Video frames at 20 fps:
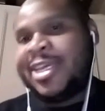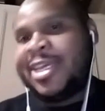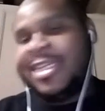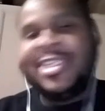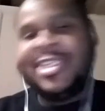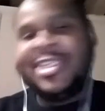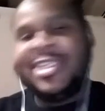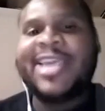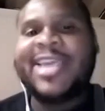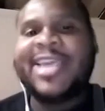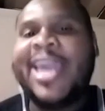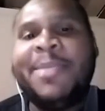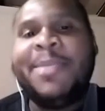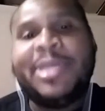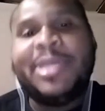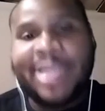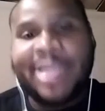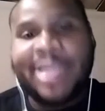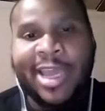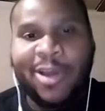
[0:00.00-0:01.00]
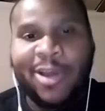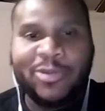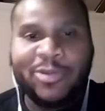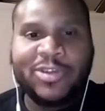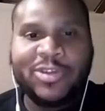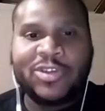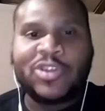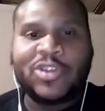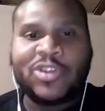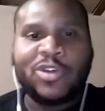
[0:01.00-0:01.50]
these is hand me
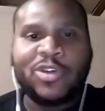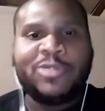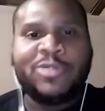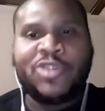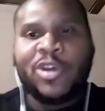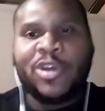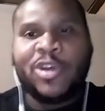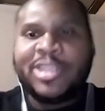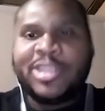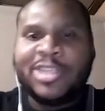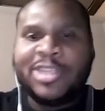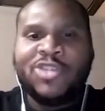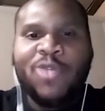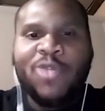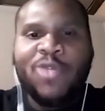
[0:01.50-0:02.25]
downs. So the joints that you